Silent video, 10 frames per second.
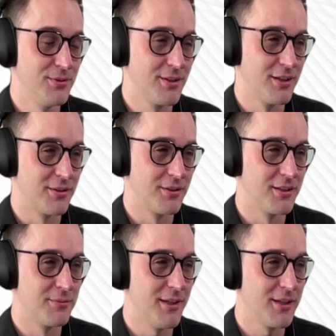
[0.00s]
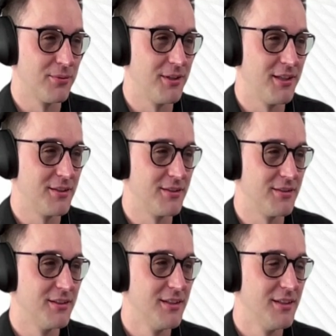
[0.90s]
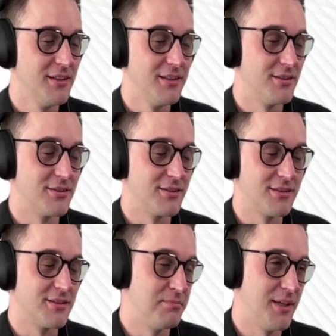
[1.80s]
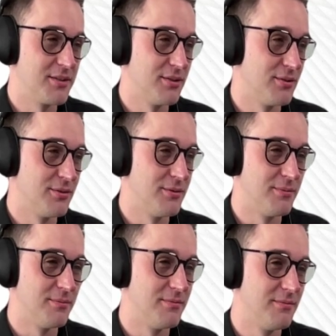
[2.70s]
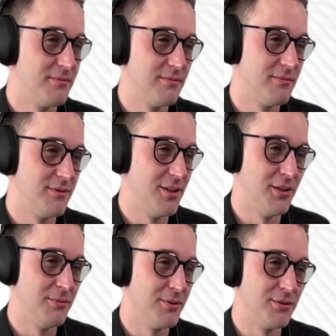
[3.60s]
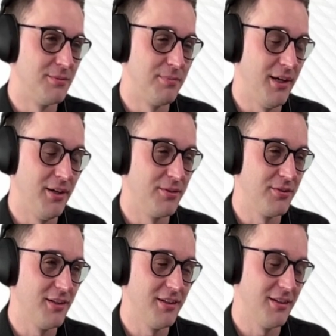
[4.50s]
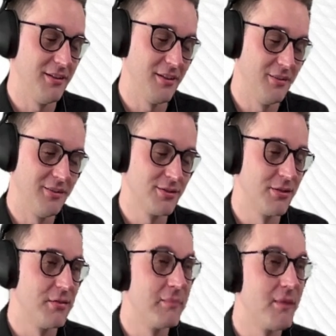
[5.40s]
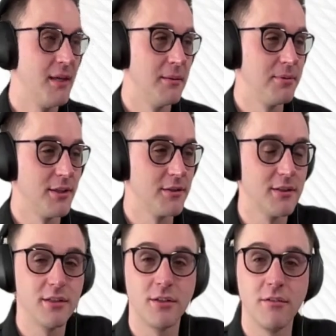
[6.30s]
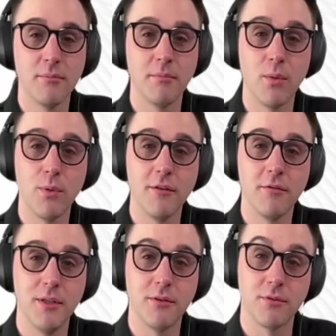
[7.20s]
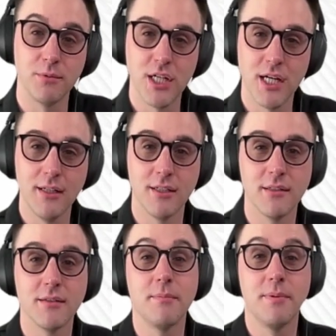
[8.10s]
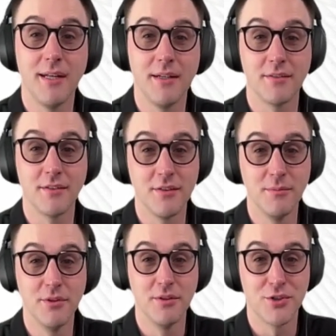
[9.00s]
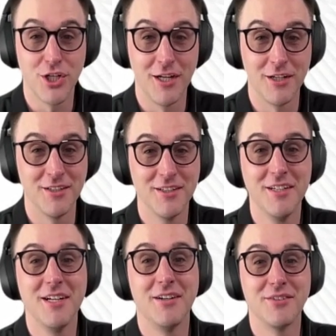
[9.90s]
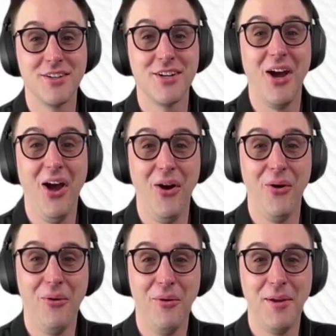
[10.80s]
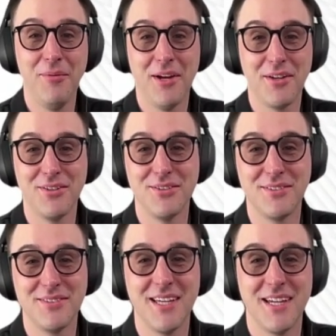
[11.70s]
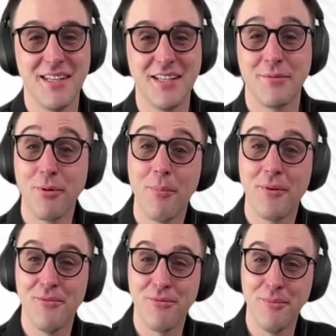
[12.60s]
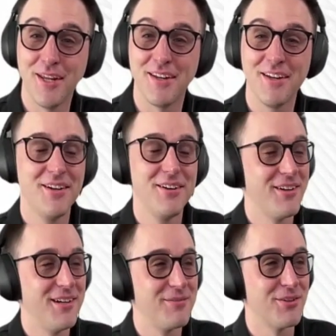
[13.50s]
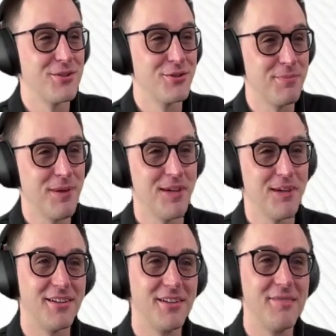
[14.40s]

they're cuddly, they're black and white, they're just the best little dumb little bears. You just love them. And plus, given my wife being from China, the panda is a symbol of China. I was like, oh, well, maybe I could, that's appropriate for me, right? So I chose a panda.